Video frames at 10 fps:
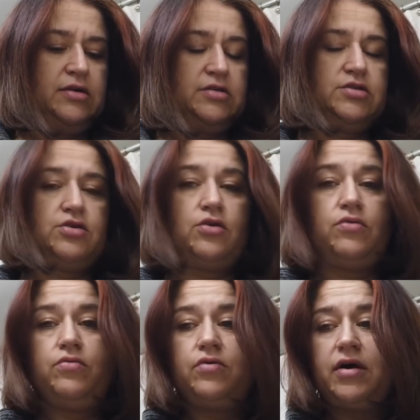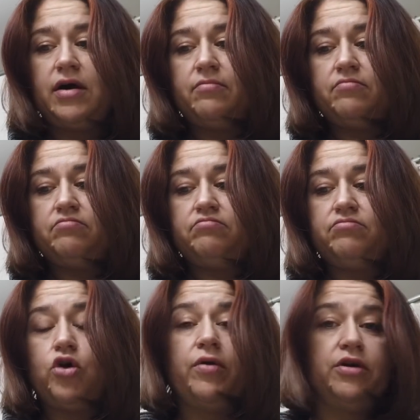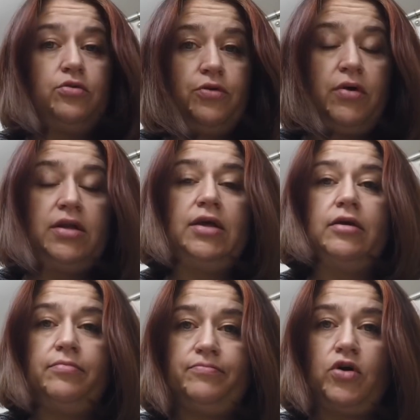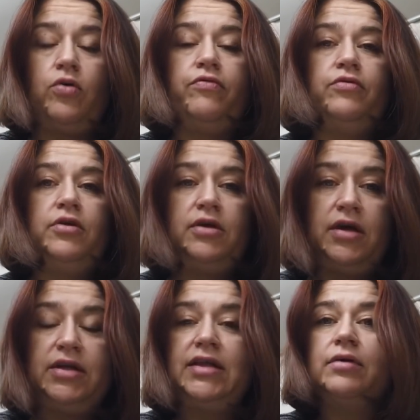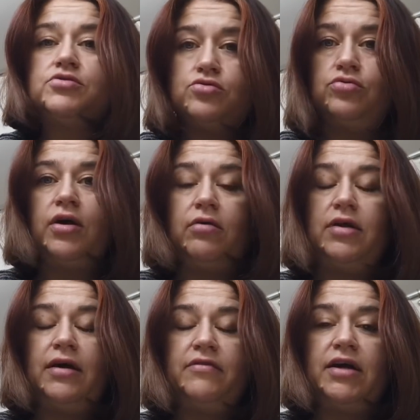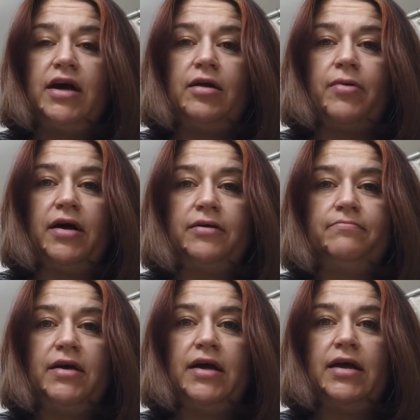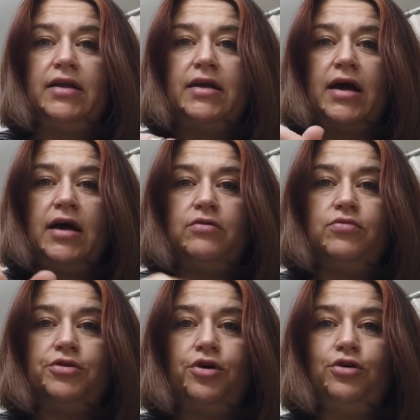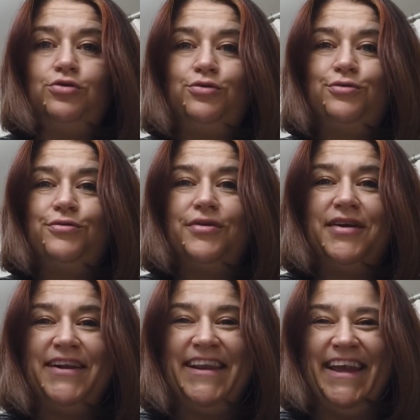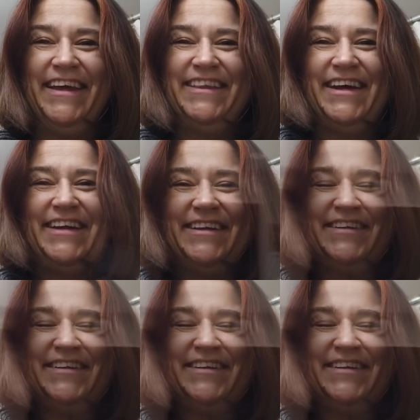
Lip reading: So I'm going to be waiting. Hopefully anytime soon I'll have the car back, and I will talk to you later.